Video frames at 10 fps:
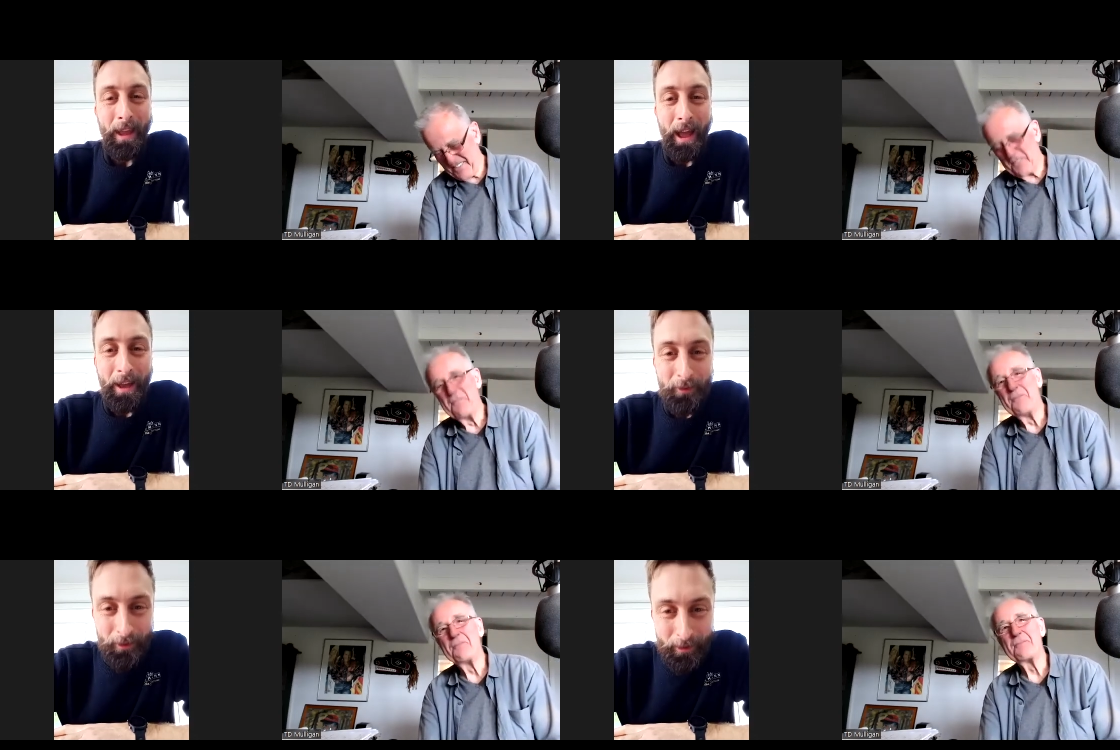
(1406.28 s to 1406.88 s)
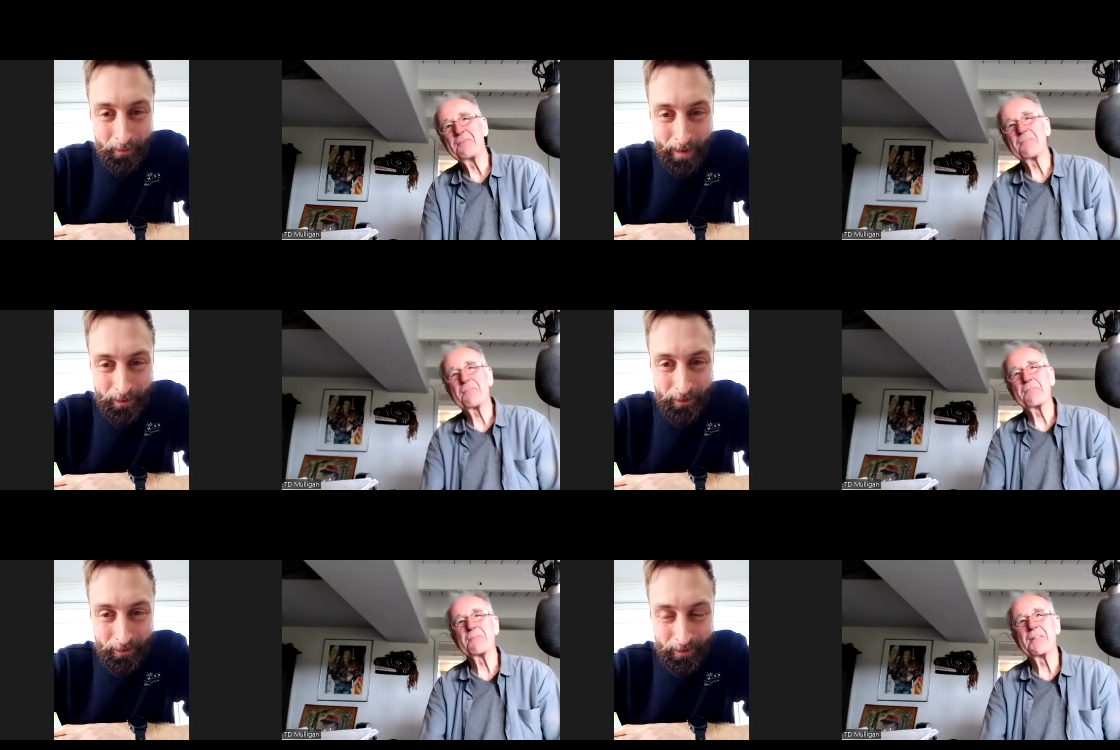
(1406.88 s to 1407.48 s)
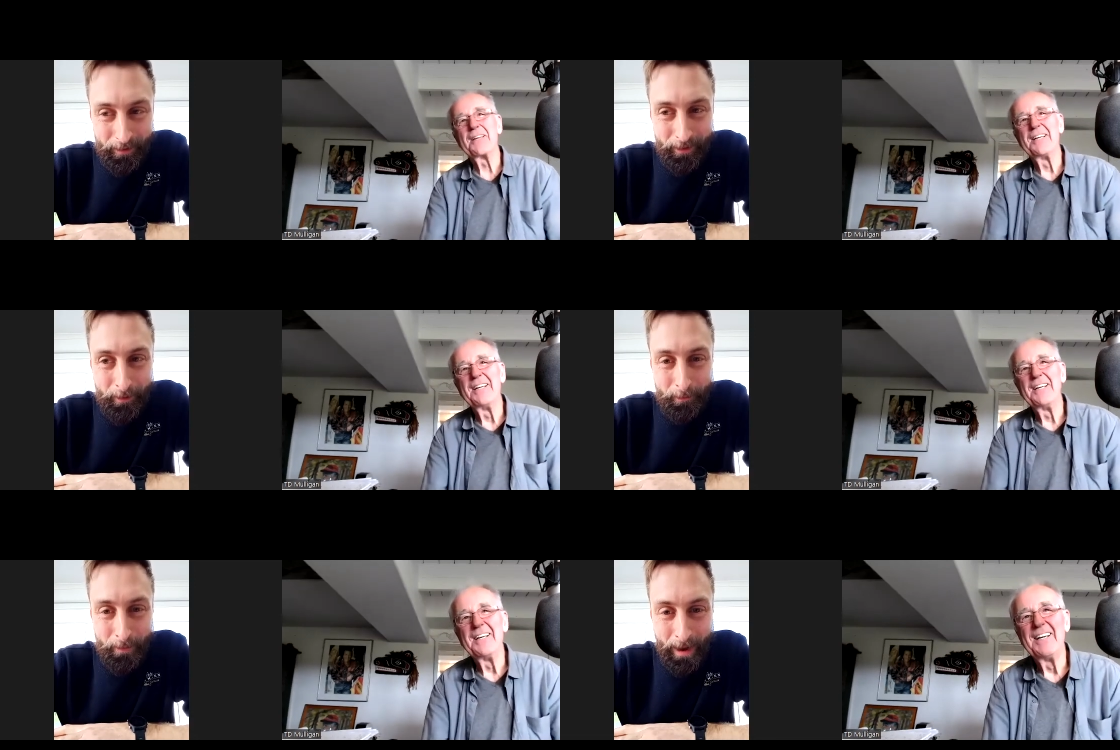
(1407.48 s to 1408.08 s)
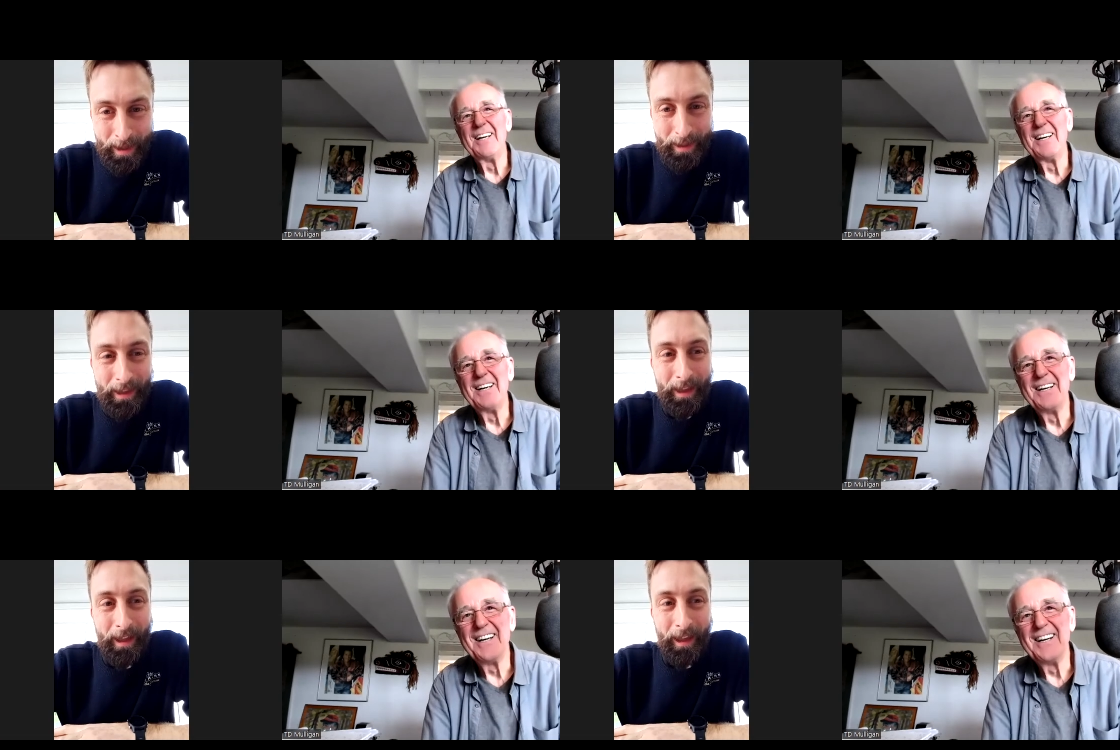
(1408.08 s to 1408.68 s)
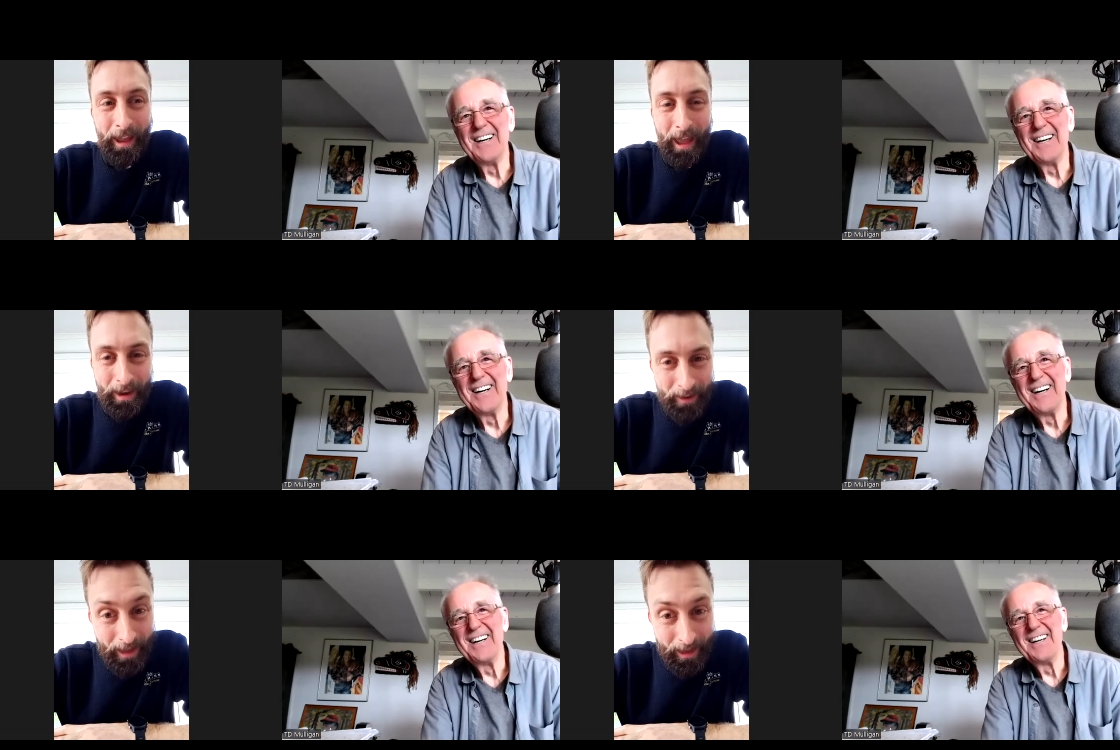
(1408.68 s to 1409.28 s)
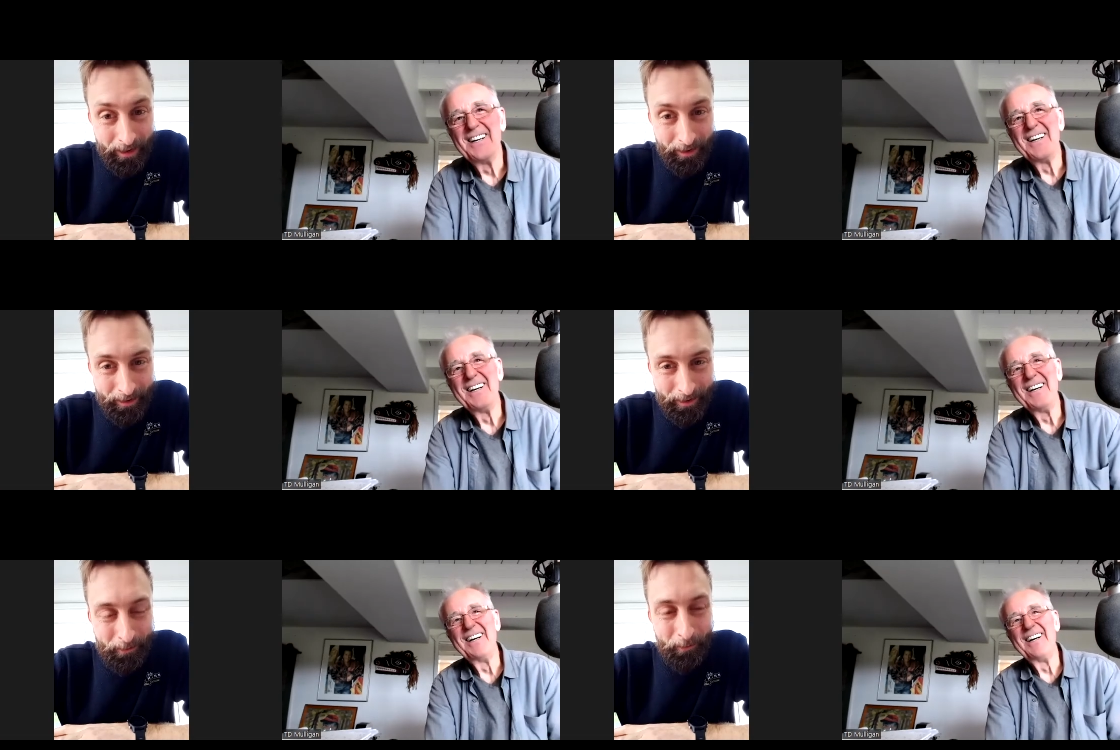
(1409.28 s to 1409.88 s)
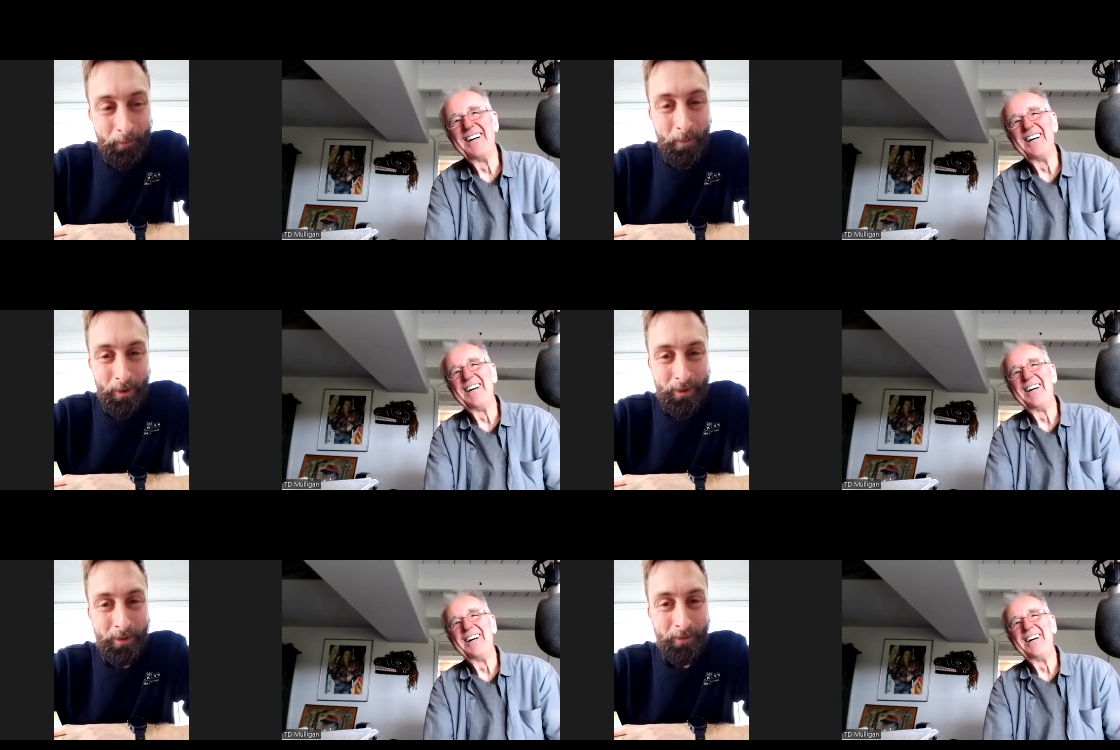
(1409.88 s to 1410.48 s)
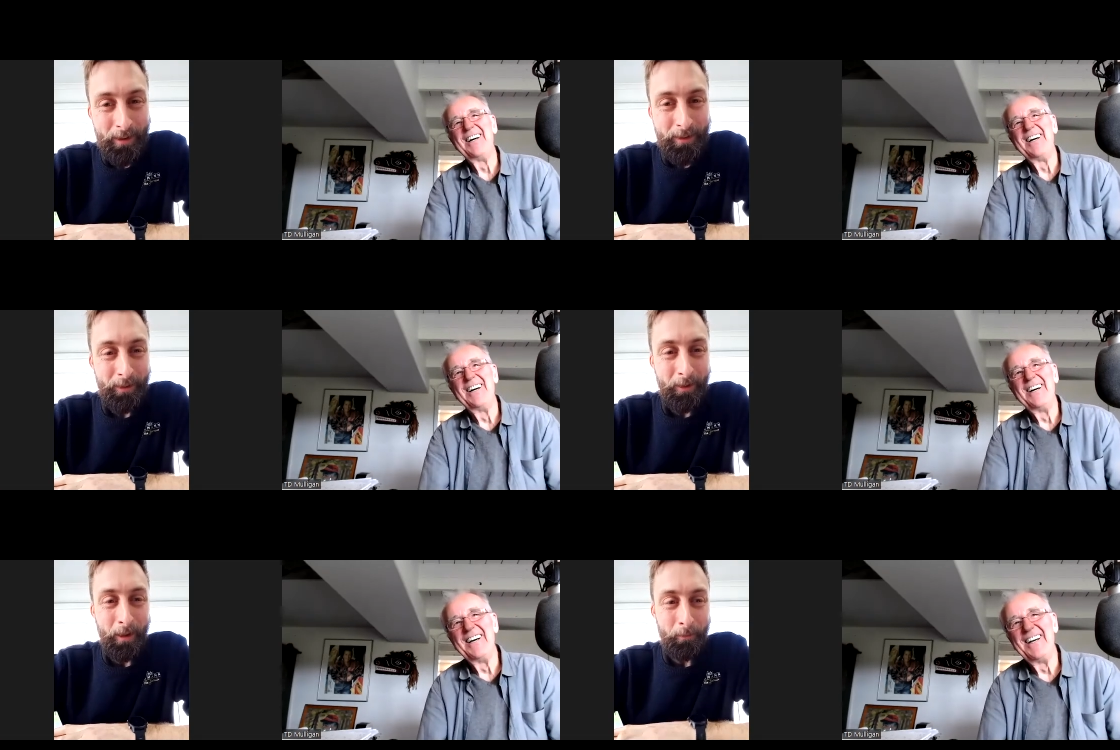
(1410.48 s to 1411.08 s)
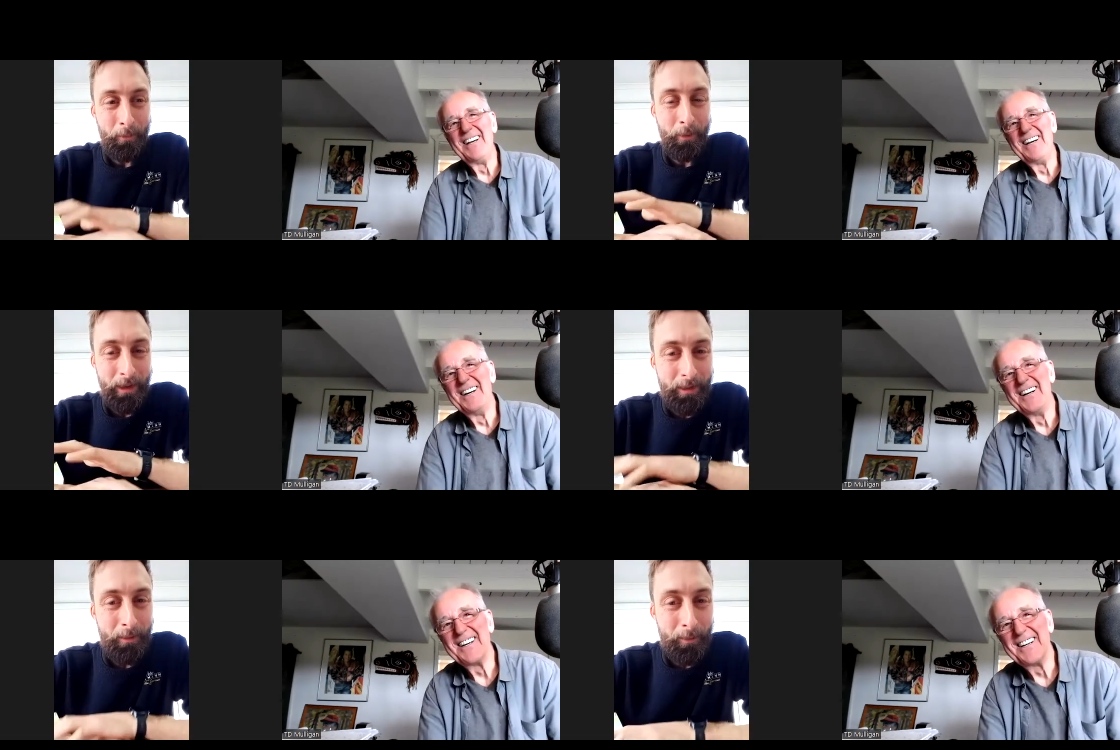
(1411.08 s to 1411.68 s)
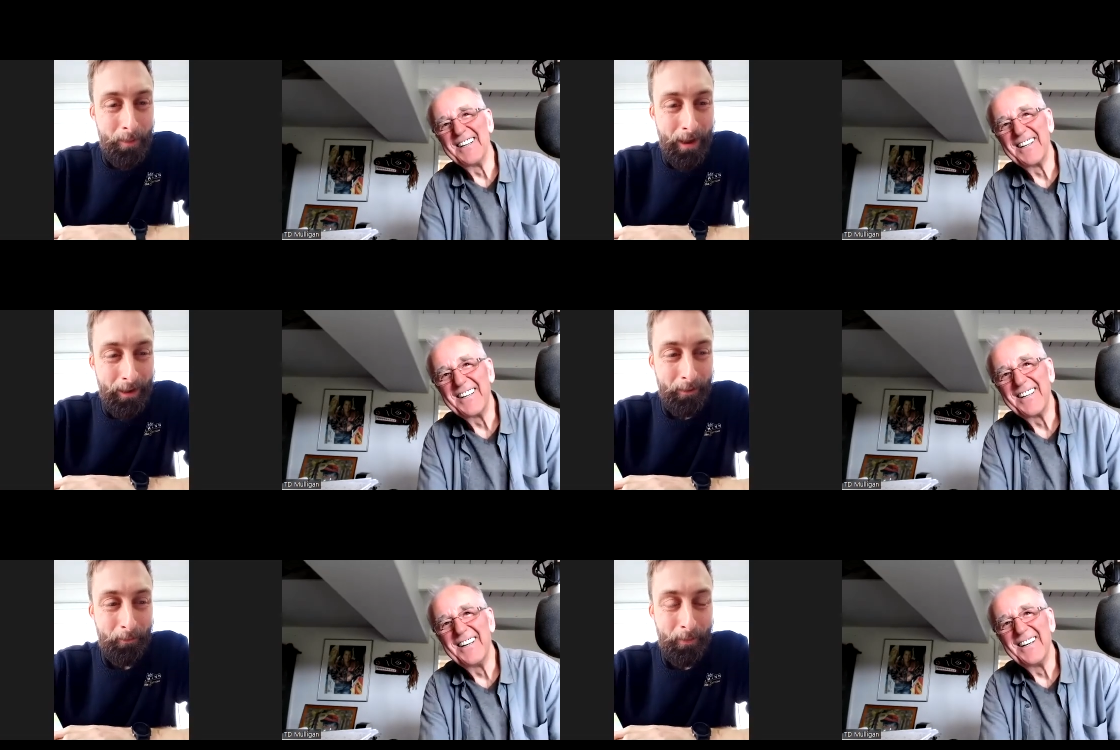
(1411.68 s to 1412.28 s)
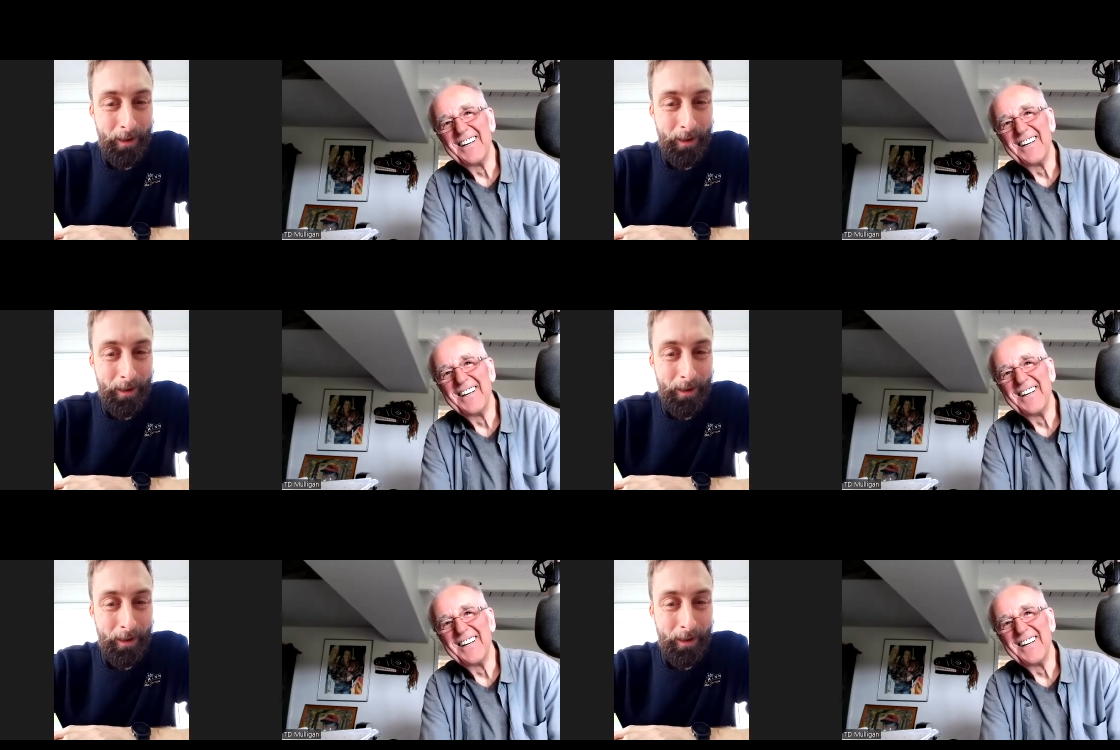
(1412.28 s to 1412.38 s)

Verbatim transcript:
Speaker 1: as you can imagine, the debate can get heated. Most of us are, are pretty diplomatic, but